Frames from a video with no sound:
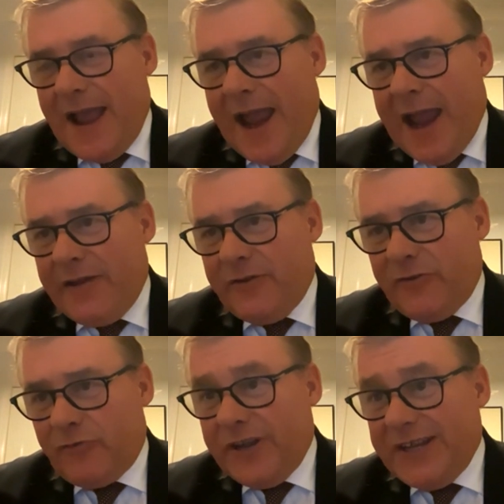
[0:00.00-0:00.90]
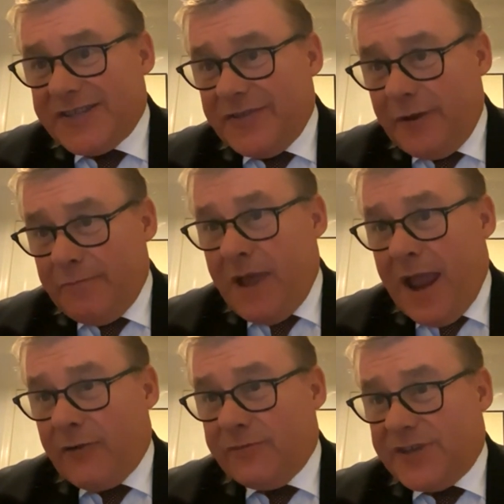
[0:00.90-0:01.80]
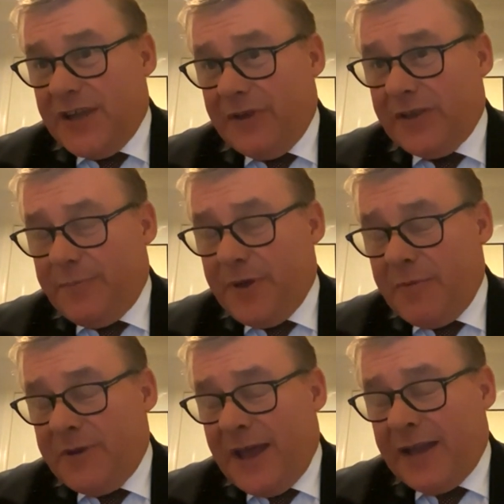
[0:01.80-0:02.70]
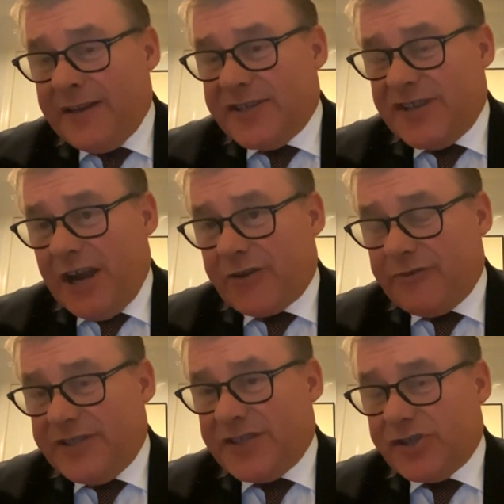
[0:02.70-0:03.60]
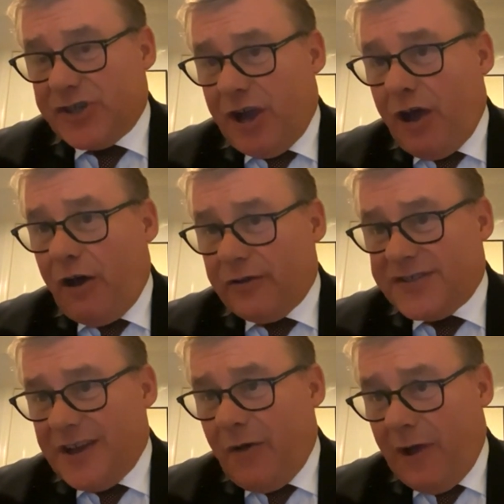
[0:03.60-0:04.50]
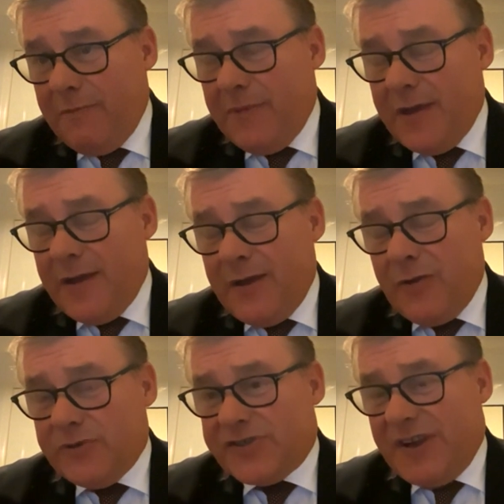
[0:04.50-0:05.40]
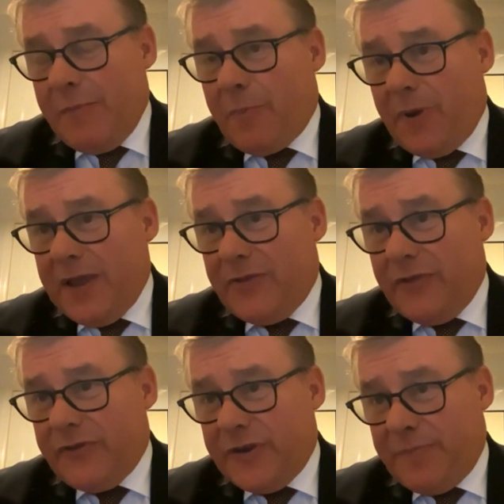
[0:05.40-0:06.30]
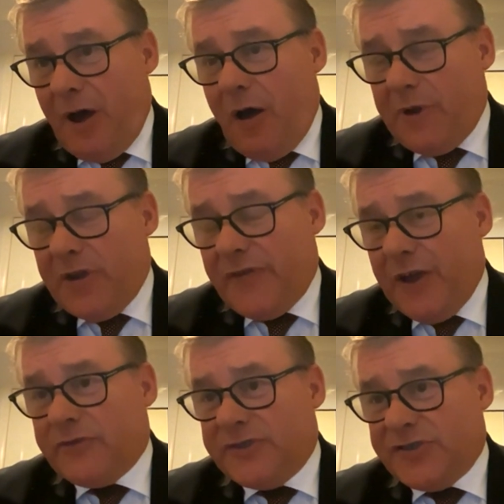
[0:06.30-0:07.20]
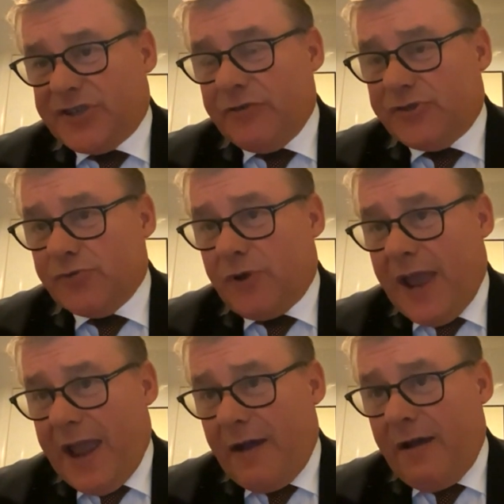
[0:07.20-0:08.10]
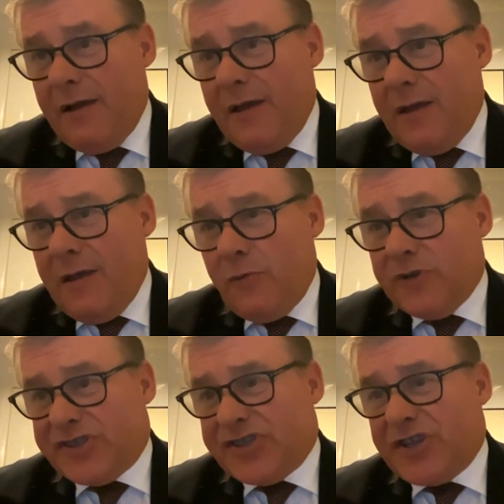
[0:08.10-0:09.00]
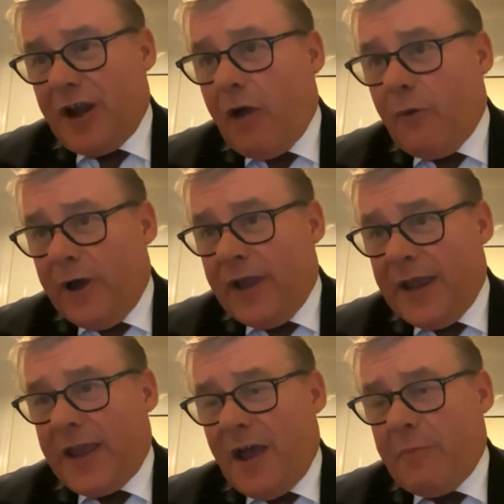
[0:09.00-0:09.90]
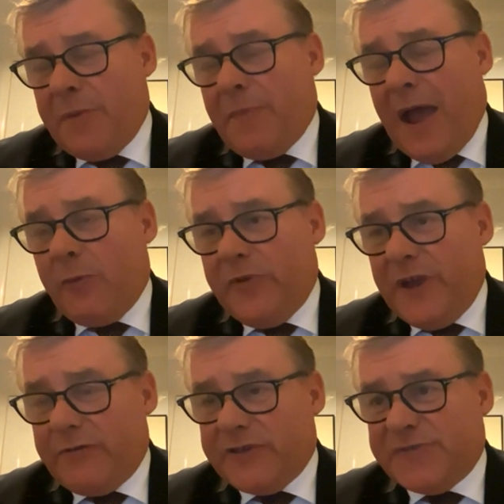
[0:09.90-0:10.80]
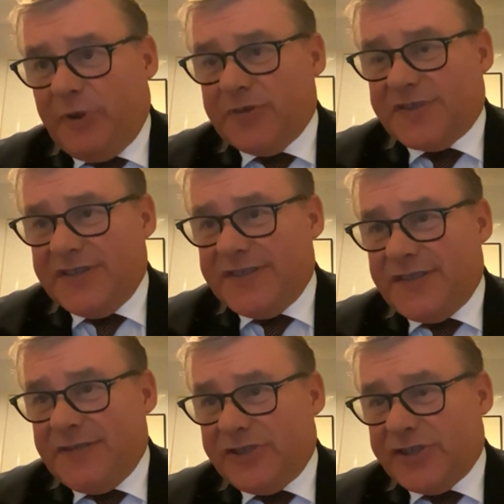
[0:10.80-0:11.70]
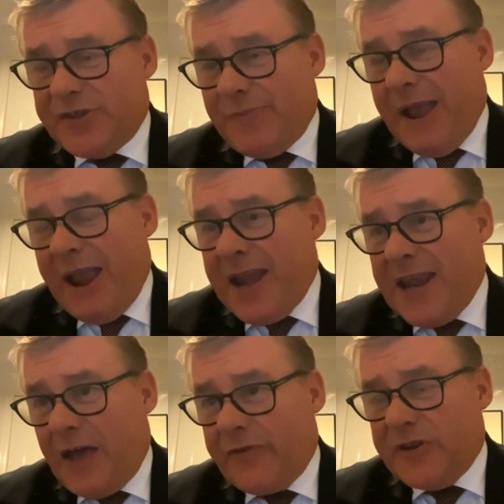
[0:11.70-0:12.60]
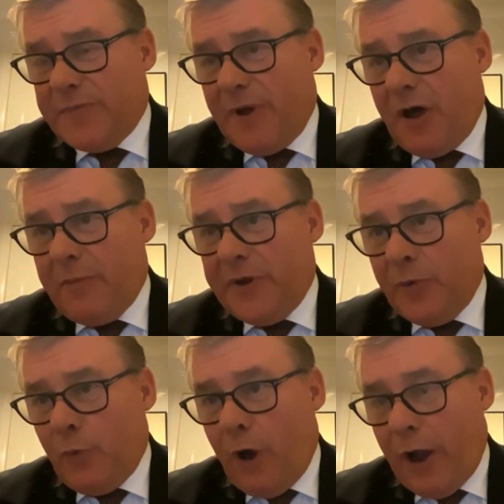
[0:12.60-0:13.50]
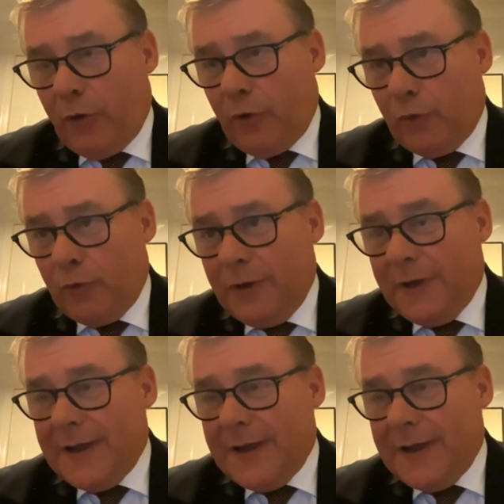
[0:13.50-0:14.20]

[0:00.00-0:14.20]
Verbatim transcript: And the reason that Meg was giving the permanent undersecretary such a hard time was simply that the Department of Health and Social Care was slower in coming back with their responses than just about any other department in Whitehall.